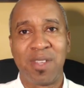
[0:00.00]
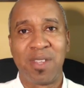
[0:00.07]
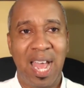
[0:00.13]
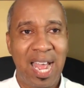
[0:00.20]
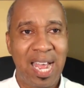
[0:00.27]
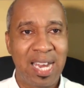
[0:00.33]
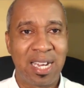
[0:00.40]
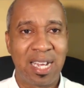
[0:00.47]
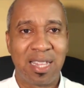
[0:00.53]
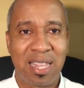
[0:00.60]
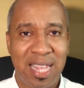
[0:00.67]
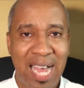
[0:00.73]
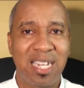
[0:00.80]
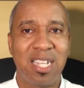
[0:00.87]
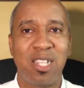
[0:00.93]
And
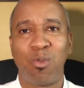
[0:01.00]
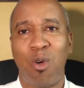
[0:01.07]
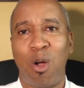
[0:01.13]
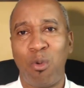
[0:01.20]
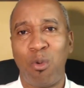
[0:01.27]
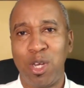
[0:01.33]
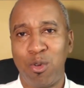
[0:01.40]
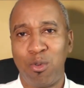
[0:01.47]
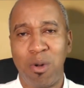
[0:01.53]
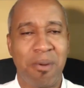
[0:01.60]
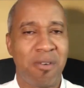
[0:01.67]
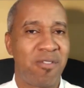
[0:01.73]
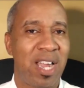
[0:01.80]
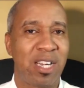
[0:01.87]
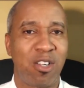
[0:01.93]
that is what we do. We
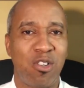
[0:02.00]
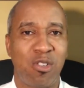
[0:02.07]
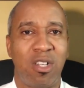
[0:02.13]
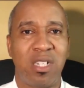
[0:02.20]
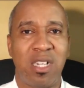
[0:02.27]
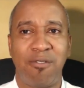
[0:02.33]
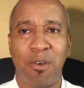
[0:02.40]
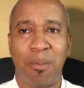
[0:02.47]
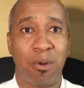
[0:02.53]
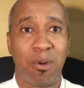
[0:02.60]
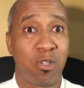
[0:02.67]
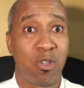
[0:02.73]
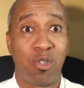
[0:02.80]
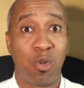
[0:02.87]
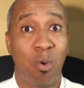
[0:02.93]
provide consulting for
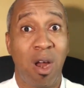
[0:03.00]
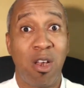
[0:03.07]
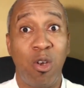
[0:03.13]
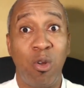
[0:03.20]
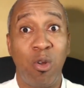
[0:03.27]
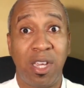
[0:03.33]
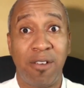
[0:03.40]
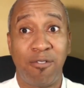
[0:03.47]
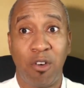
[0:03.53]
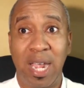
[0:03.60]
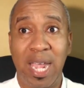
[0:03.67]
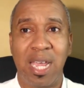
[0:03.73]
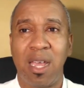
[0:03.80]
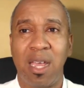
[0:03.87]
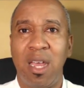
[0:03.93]
persons who are looking for,
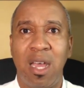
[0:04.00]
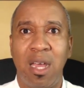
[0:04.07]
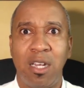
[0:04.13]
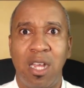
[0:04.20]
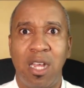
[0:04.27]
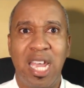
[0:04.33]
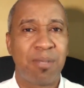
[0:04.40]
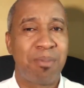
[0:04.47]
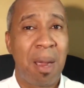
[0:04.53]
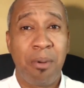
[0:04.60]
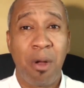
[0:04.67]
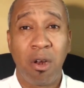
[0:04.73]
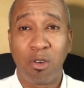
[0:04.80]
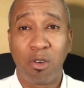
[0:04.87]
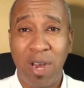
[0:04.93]
hey, is my
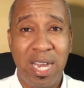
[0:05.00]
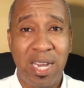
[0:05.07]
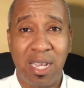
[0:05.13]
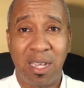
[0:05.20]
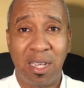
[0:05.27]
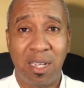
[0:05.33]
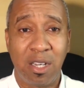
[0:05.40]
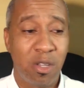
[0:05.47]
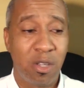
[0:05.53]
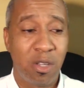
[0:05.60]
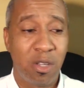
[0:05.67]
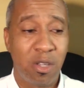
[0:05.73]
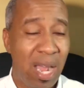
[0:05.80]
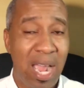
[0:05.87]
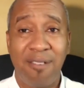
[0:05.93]
product ready?
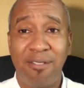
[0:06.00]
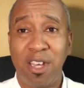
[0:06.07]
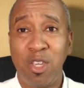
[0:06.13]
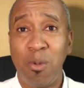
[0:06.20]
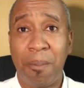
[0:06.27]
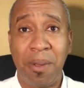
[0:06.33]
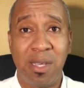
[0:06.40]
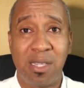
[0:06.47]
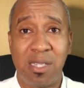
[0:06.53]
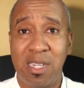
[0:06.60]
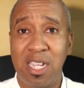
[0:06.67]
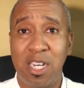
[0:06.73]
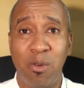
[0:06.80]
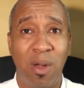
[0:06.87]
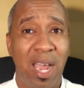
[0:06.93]
Do I have a
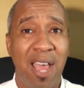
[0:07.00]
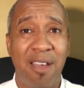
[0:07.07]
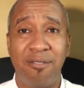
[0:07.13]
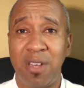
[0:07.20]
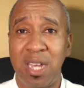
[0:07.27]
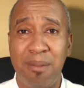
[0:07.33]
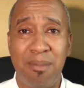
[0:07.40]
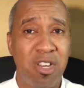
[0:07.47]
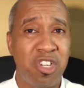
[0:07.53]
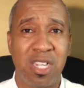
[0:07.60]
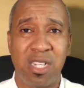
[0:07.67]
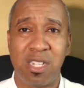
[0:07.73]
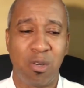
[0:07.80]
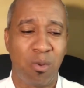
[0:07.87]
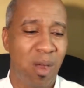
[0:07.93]
UPC? Do I have
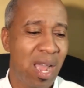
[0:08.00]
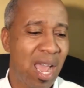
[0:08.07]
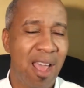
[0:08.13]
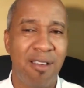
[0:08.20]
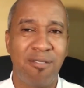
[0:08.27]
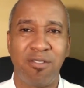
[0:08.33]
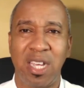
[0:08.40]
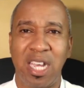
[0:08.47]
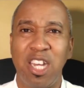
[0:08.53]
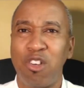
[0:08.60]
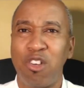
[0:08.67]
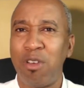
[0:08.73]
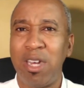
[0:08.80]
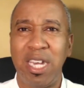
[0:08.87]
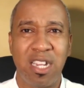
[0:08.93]
images? Do I have the
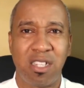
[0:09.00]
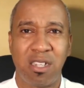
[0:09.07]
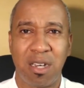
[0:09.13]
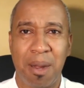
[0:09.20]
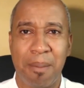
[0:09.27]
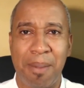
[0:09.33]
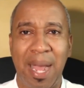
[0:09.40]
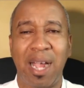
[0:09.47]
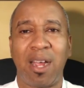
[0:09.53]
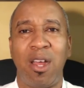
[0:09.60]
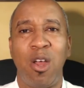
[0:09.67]
ingredients on the back?